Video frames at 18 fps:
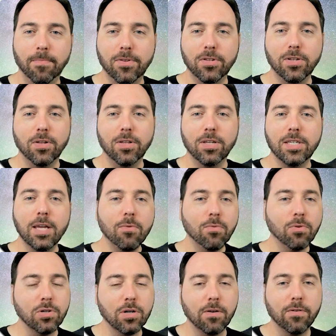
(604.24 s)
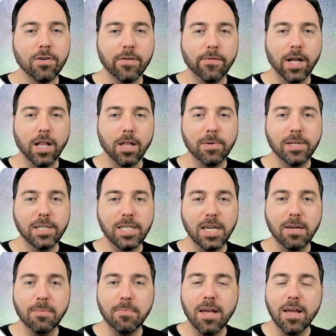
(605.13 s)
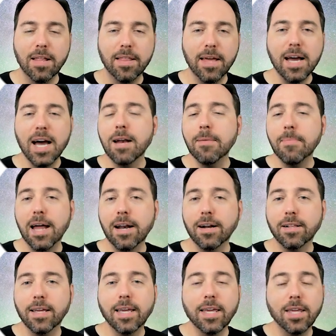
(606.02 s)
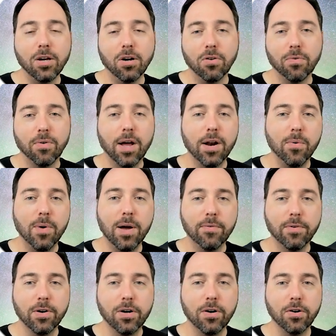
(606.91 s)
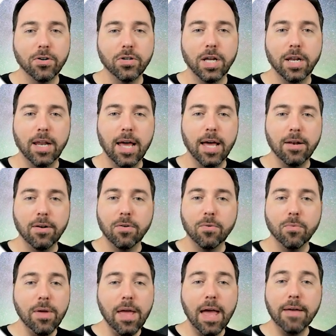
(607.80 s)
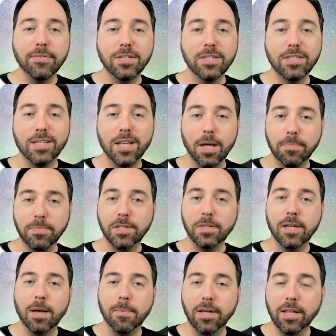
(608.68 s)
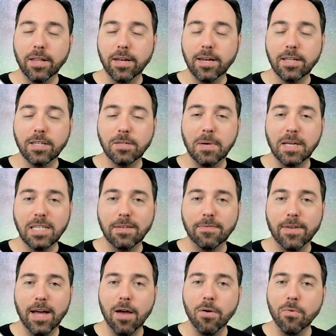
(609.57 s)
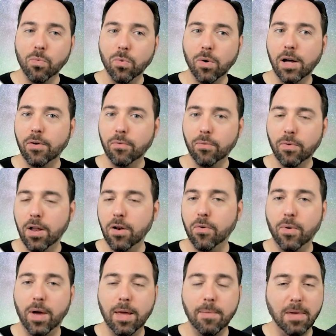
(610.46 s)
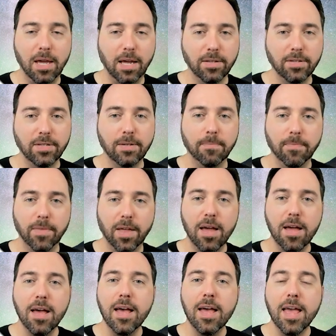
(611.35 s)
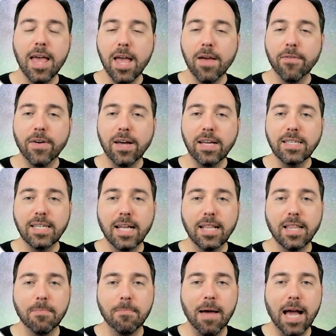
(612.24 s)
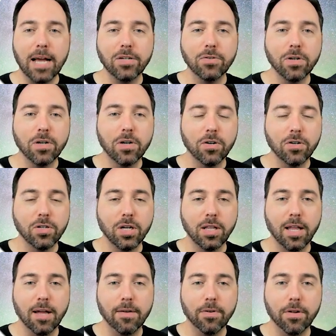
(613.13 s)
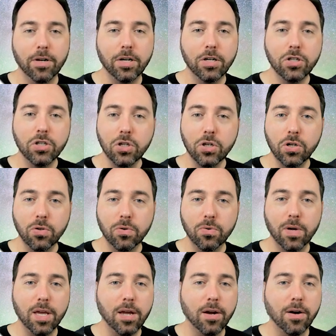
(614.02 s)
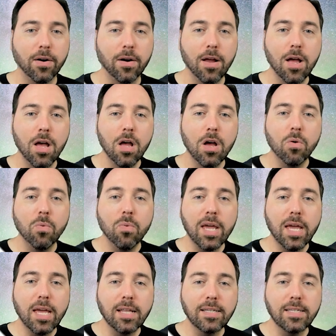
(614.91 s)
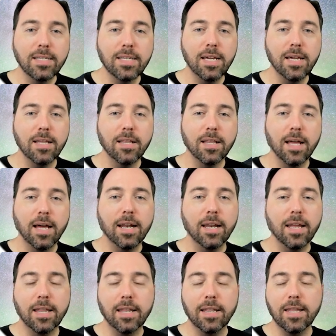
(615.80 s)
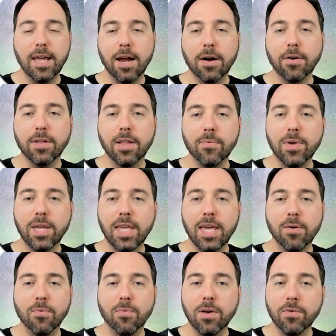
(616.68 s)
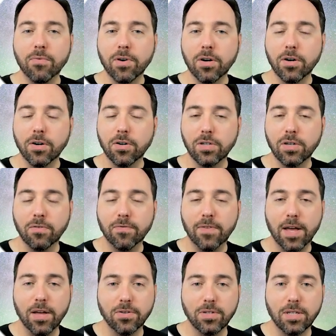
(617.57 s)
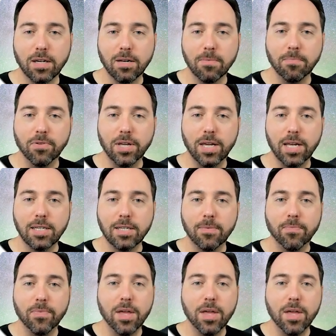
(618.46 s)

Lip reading: So the SQL Server development team, they automatically kill runaway recursion, and we have some ability to specify what runaway means. If I set the max recursion level to 2 here, we can see that the error that we get when recursion fails to complete.